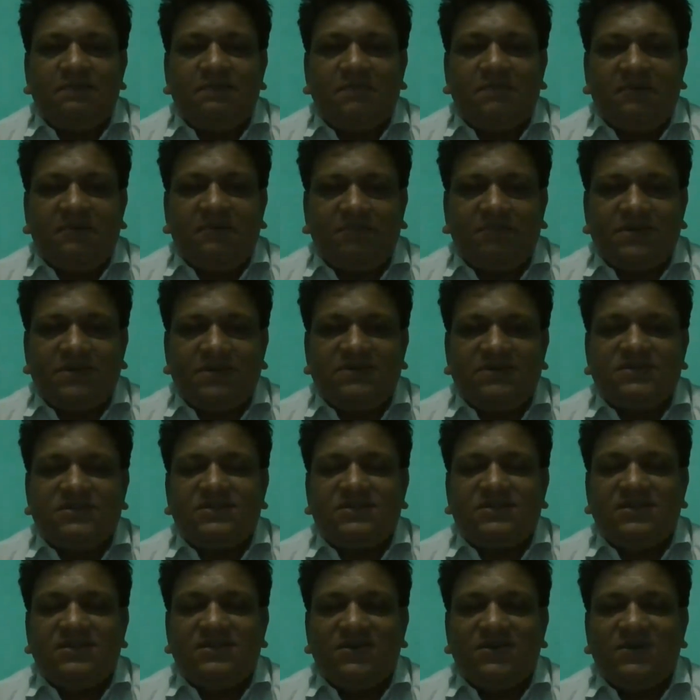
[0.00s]

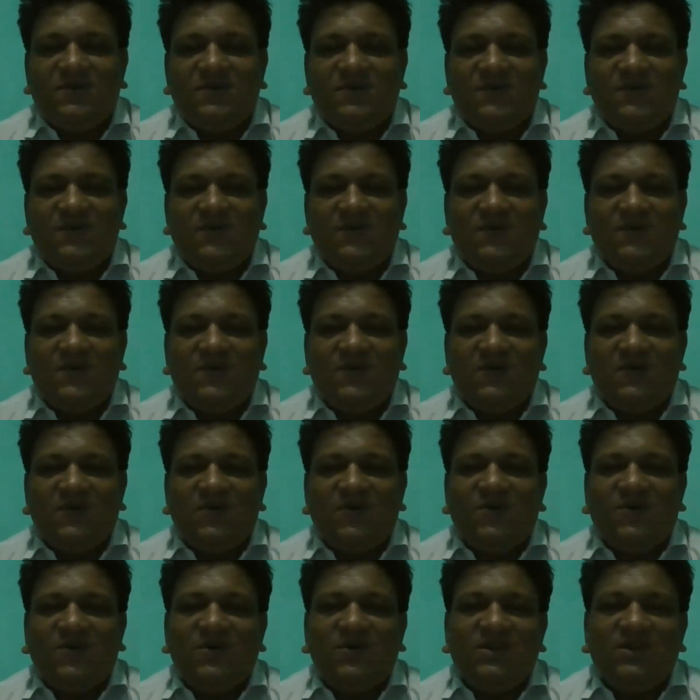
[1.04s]
papers
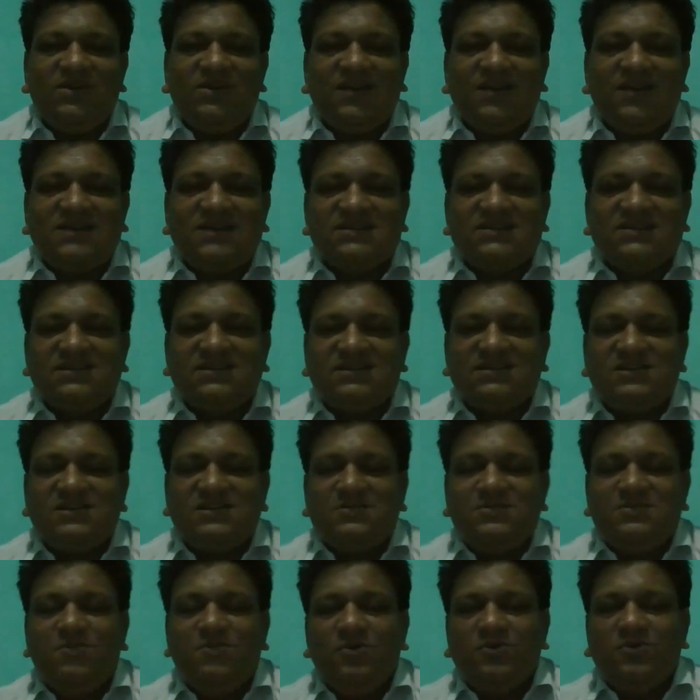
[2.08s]
or your
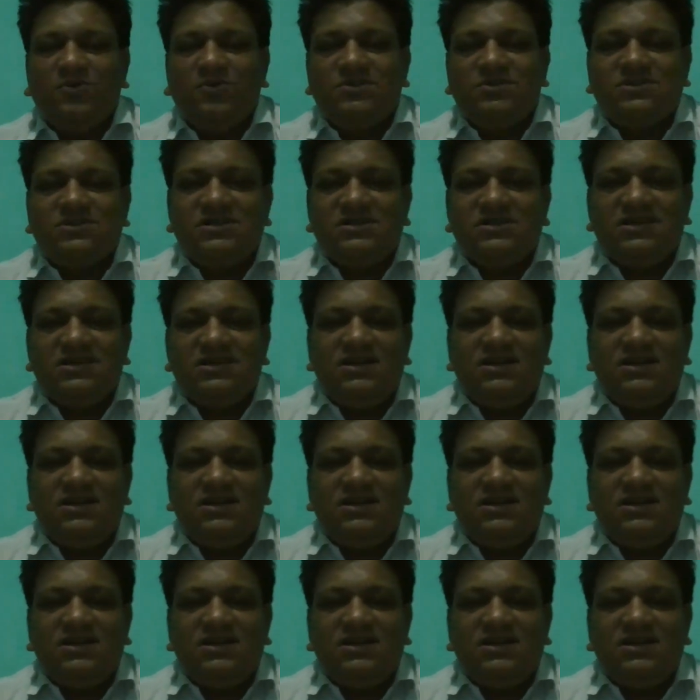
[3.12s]
exercise books,